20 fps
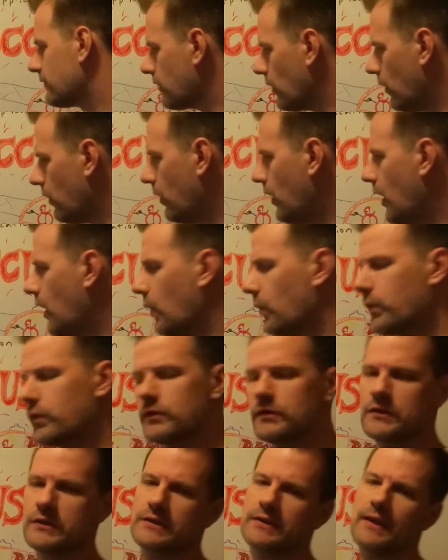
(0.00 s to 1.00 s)
So we'll
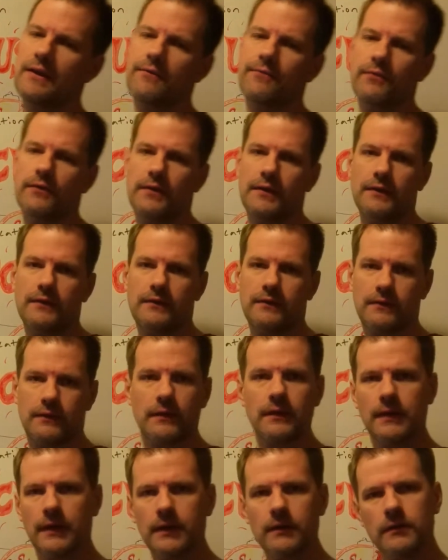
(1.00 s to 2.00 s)
just say for this
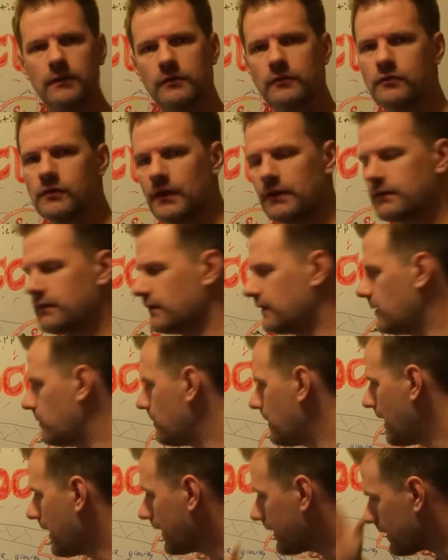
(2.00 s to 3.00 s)
illustration that
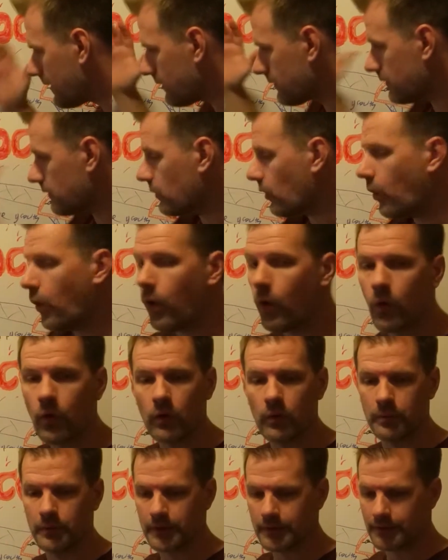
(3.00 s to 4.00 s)
manganese is
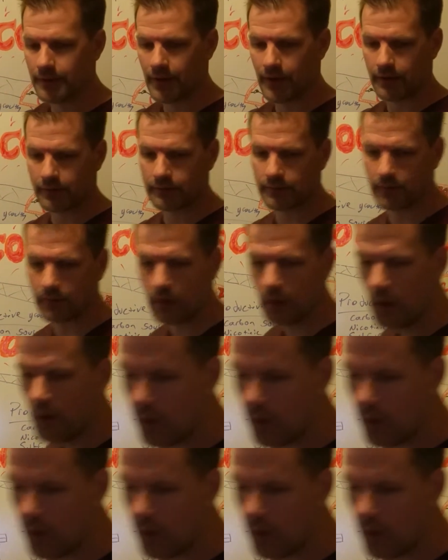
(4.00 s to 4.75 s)
horribly toxic,